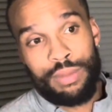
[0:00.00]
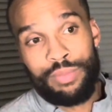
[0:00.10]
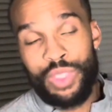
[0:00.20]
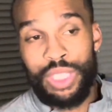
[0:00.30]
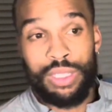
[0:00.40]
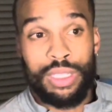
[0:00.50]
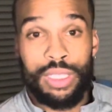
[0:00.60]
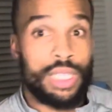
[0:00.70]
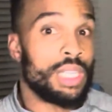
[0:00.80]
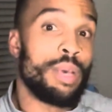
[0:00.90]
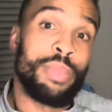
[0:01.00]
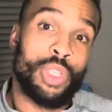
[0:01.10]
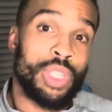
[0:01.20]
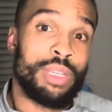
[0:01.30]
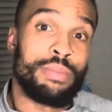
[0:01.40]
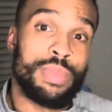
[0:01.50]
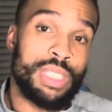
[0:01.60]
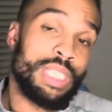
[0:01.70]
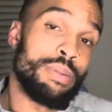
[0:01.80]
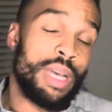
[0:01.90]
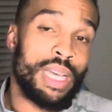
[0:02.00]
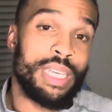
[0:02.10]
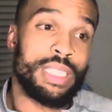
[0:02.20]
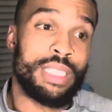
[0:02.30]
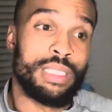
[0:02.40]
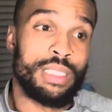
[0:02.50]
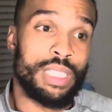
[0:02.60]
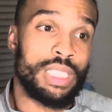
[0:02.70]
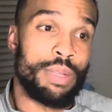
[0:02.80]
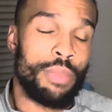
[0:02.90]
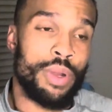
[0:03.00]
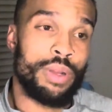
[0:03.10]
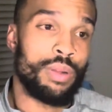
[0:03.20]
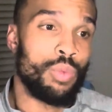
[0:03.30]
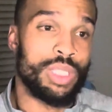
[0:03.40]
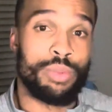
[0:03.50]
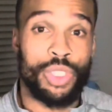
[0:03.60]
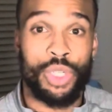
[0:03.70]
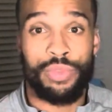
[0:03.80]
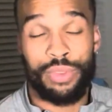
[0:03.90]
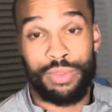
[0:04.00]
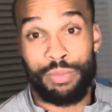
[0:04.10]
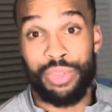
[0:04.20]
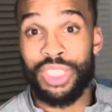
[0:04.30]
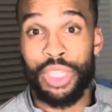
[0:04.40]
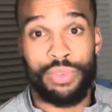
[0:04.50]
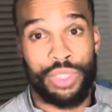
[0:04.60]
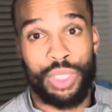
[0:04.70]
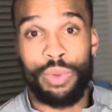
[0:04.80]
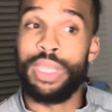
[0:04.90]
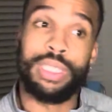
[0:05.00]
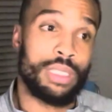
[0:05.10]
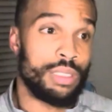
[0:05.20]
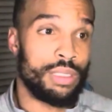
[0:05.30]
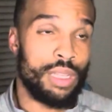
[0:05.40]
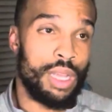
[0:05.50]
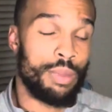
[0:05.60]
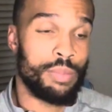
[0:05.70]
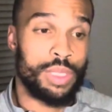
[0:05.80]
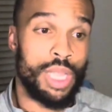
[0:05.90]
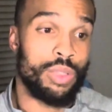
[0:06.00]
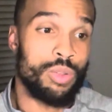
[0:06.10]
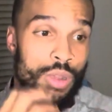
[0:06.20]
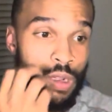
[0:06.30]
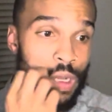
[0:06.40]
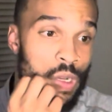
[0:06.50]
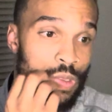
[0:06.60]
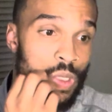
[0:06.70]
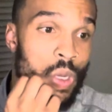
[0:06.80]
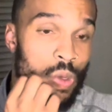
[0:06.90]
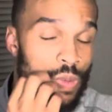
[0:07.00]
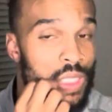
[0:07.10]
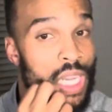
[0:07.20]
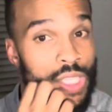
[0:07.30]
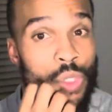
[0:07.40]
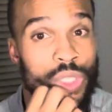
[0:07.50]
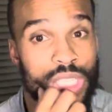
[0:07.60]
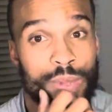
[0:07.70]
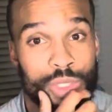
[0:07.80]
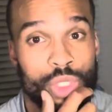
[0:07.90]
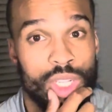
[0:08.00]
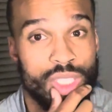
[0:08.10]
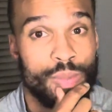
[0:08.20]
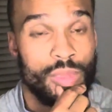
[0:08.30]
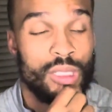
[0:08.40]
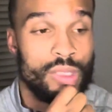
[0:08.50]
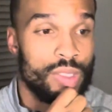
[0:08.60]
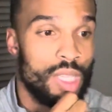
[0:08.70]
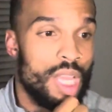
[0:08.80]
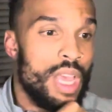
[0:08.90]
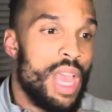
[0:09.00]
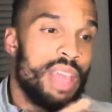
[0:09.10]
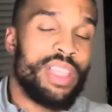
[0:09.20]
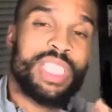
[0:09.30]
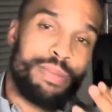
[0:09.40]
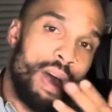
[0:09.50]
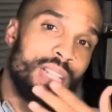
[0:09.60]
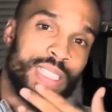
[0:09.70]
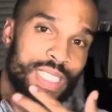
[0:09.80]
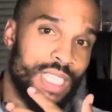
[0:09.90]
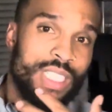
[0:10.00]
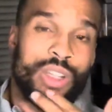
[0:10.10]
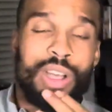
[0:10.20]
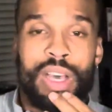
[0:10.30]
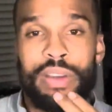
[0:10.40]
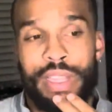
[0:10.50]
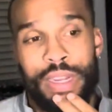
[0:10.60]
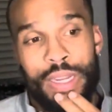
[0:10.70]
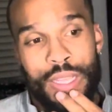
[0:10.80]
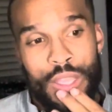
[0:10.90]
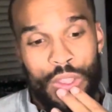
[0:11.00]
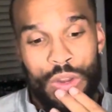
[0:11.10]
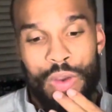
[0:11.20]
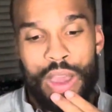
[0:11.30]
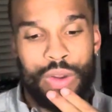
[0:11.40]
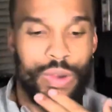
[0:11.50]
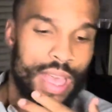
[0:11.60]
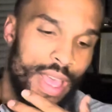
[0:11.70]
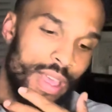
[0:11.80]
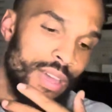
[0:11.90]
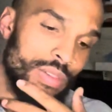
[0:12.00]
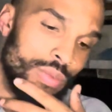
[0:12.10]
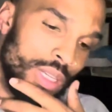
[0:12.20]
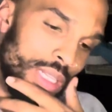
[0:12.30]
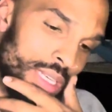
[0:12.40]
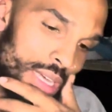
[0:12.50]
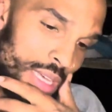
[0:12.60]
took a Colombia trip to see my cousin, December, went to Brazil for 2 weeks, not too long ago. So a lot of stories coming, trust and believe. And then just politics, because it's all out here. You know, I don't have really